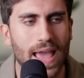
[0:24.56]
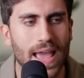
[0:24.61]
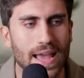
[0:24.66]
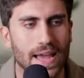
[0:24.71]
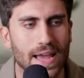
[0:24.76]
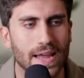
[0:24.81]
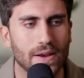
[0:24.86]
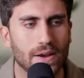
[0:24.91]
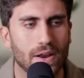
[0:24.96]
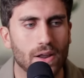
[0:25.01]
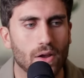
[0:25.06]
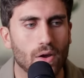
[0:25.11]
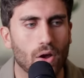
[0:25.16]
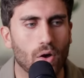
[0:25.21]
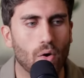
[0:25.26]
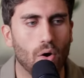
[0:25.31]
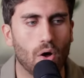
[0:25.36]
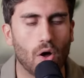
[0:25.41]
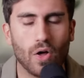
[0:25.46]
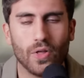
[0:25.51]
And
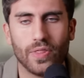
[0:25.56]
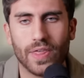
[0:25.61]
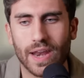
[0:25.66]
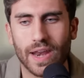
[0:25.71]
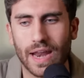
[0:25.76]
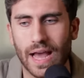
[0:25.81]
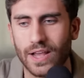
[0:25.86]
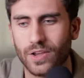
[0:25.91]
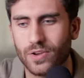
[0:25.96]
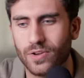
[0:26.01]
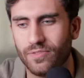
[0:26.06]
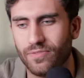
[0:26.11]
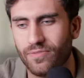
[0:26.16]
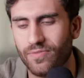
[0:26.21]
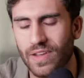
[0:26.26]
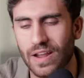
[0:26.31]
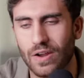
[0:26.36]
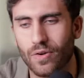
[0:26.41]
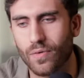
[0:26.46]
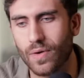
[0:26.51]
all that I could
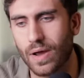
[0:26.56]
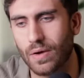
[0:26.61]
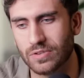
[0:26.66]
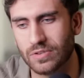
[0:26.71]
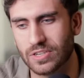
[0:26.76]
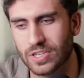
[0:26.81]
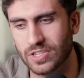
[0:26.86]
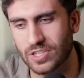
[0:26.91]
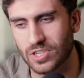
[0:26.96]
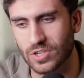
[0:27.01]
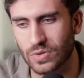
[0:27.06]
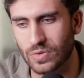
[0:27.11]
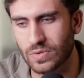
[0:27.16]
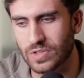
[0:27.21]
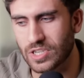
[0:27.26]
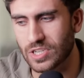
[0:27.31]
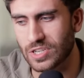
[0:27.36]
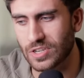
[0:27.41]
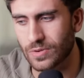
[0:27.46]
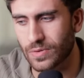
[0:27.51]
figure out to do
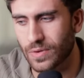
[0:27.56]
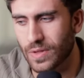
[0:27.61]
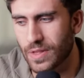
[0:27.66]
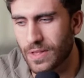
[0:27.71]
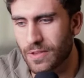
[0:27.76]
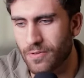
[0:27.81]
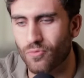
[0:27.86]
to